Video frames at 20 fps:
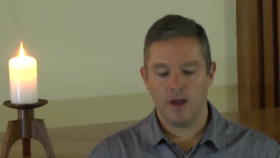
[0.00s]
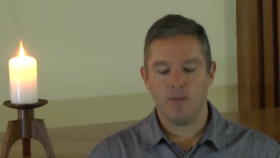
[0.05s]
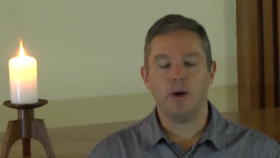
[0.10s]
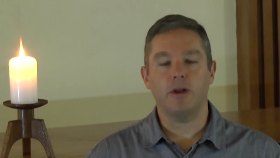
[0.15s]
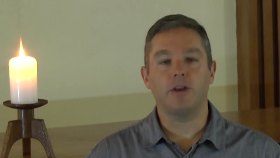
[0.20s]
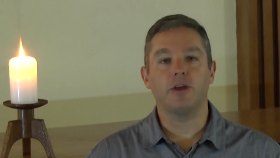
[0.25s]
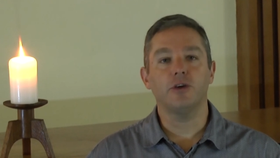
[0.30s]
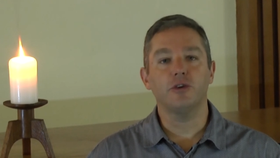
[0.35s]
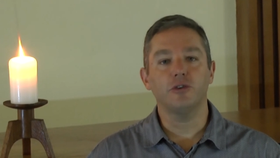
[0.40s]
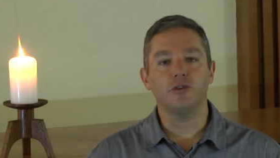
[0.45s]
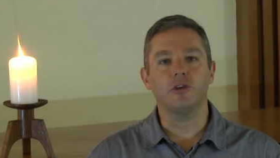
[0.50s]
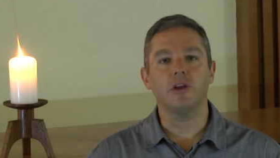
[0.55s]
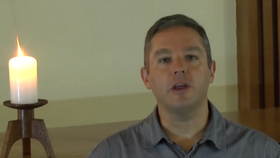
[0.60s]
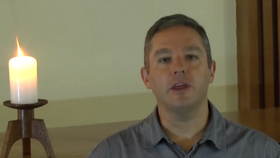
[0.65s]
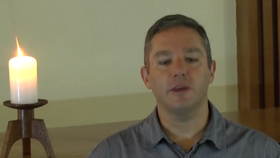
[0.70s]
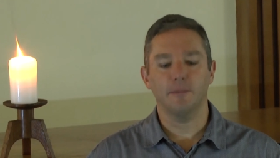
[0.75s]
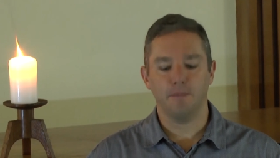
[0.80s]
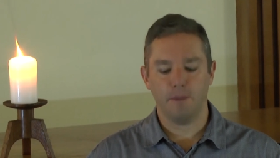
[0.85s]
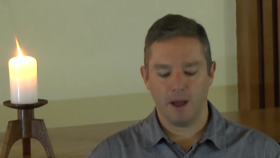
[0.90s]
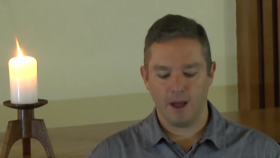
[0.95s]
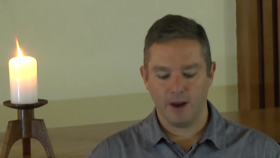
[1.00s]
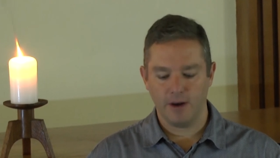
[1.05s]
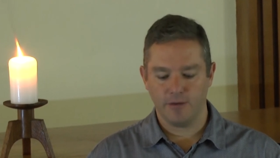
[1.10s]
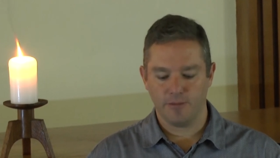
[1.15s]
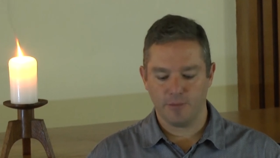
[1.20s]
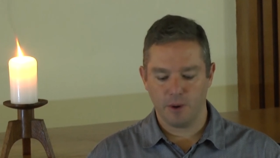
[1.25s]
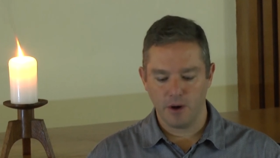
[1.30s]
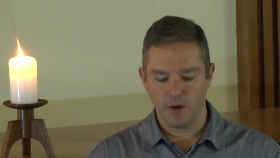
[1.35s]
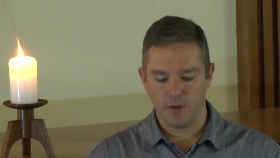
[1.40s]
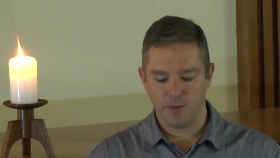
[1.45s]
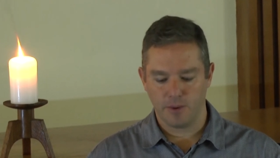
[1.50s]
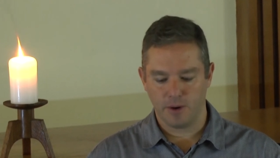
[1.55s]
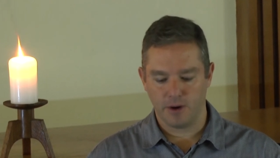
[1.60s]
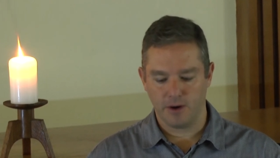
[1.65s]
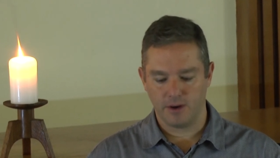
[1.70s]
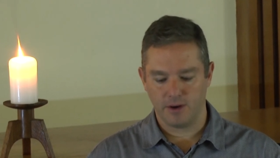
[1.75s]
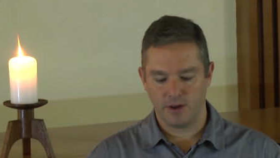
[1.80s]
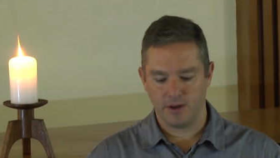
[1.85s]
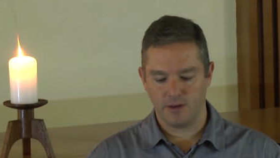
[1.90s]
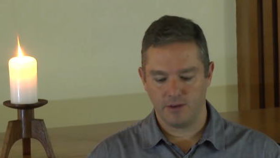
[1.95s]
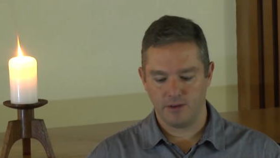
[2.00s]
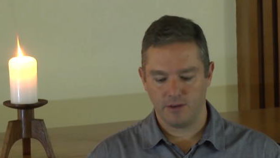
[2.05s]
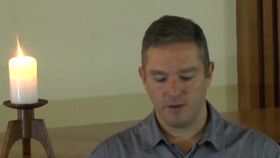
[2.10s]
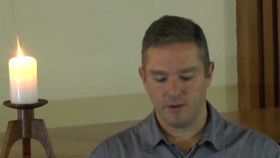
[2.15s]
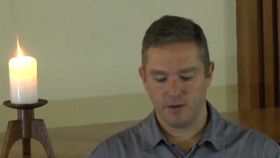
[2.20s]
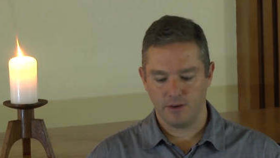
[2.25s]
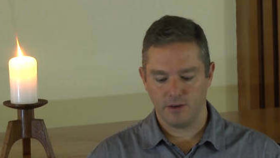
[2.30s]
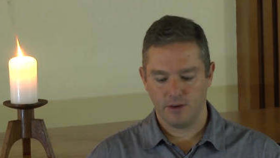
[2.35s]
but usually the blood of both parties.